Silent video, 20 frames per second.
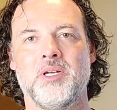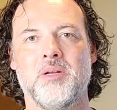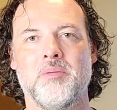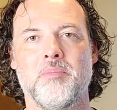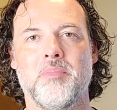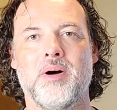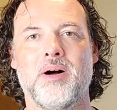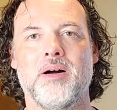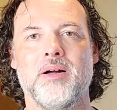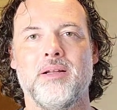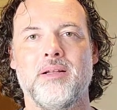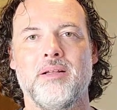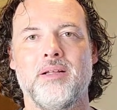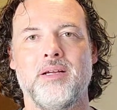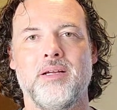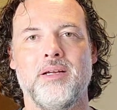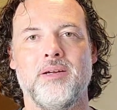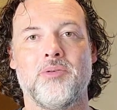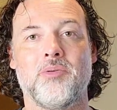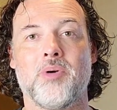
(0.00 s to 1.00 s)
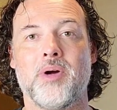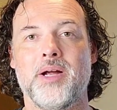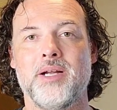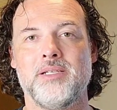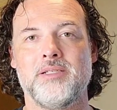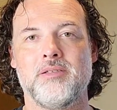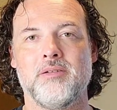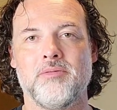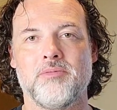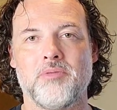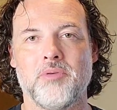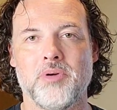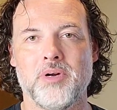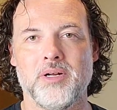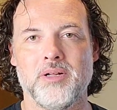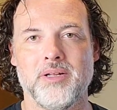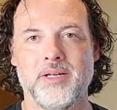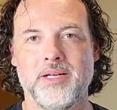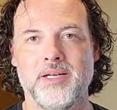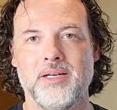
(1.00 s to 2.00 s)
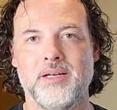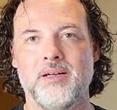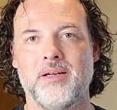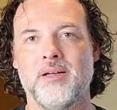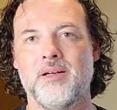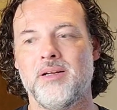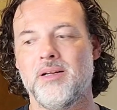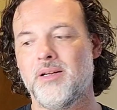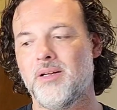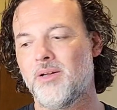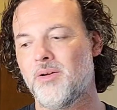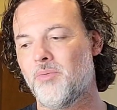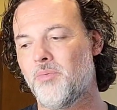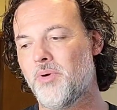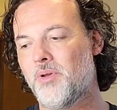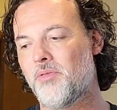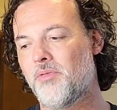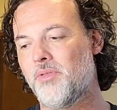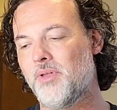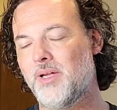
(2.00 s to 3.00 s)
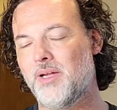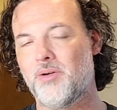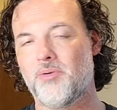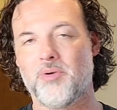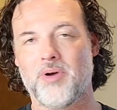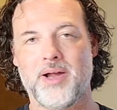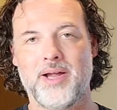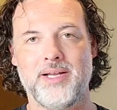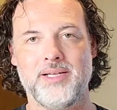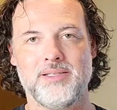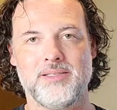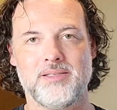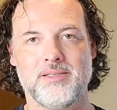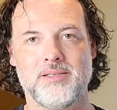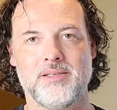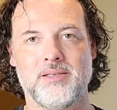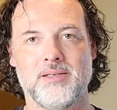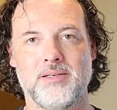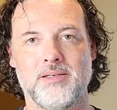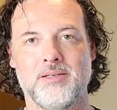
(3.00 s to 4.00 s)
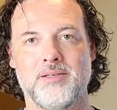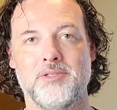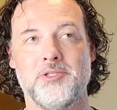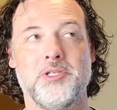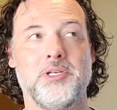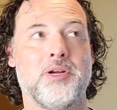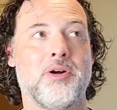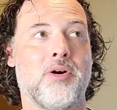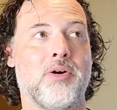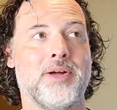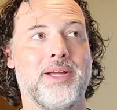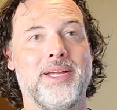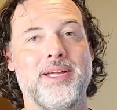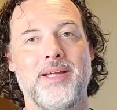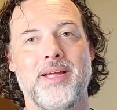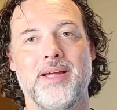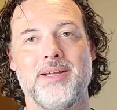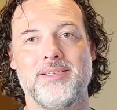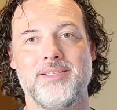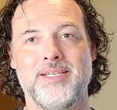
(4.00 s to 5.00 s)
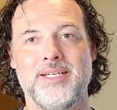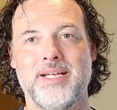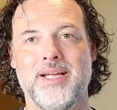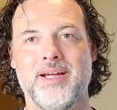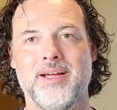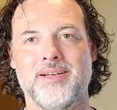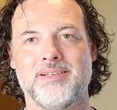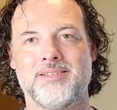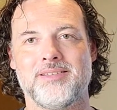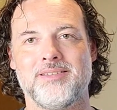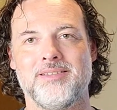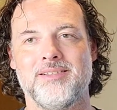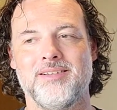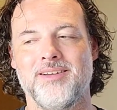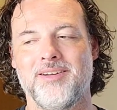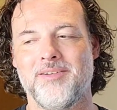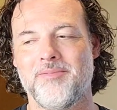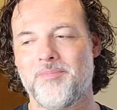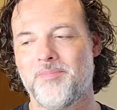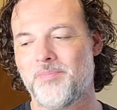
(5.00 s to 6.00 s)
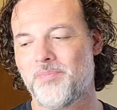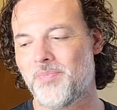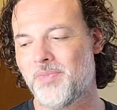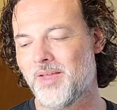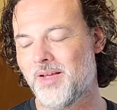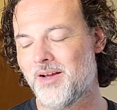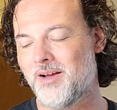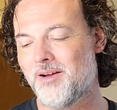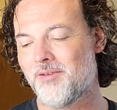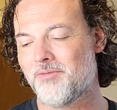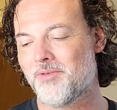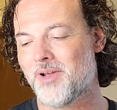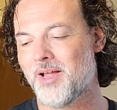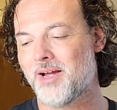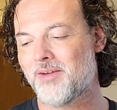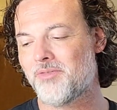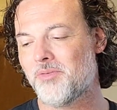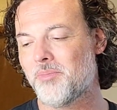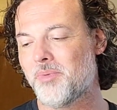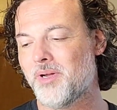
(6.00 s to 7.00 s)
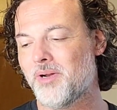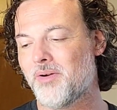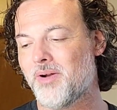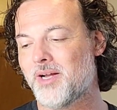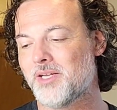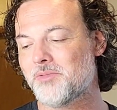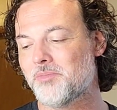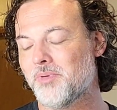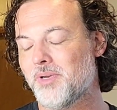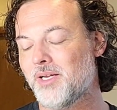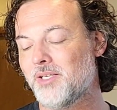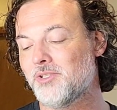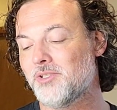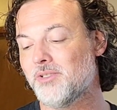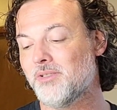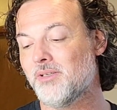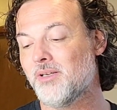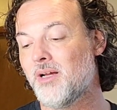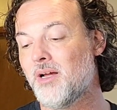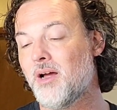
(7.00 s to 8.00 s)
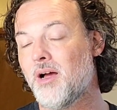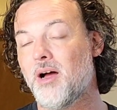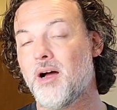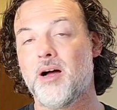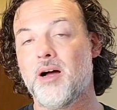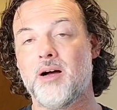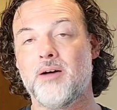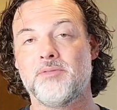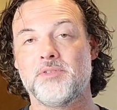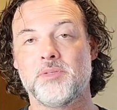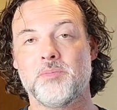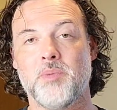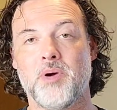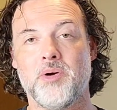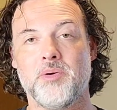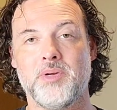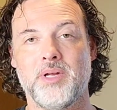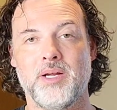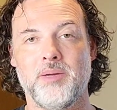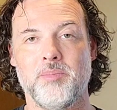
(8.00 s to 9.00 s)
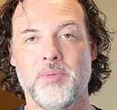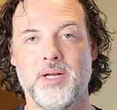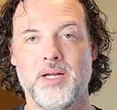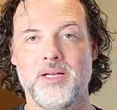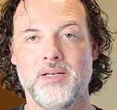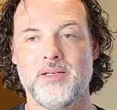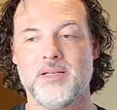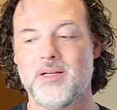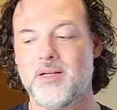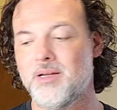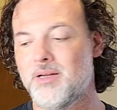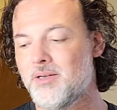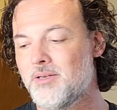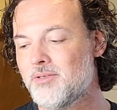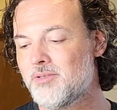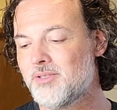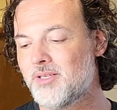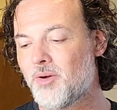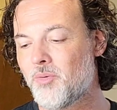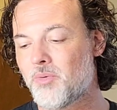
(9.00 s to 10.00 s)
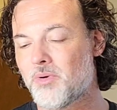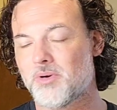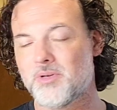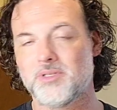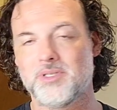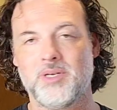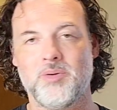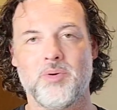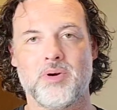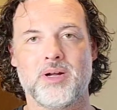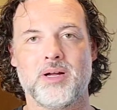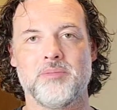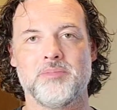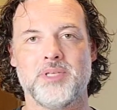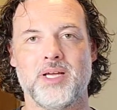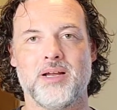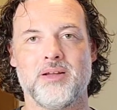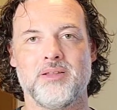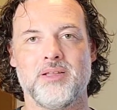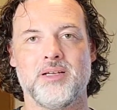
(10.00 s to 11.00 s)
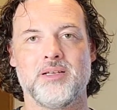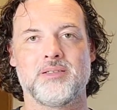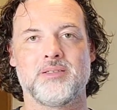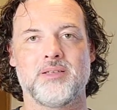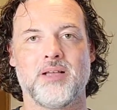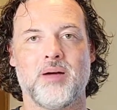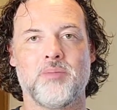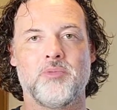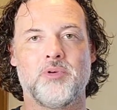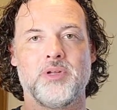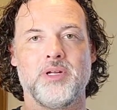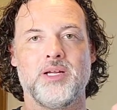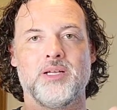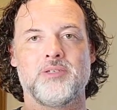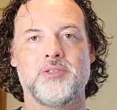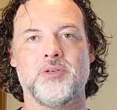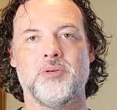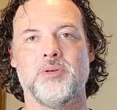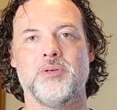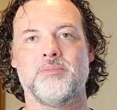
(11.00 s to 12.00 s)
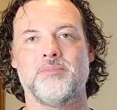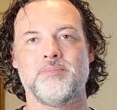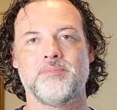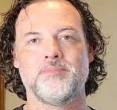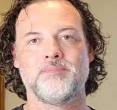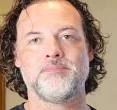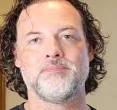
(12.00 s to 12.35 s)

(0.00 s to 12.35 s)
combine the grates of grilling with the grates, Greats, for lack of a better explanation, of smoking meat. So we're going to see what comes out of this. I'm going to get to it.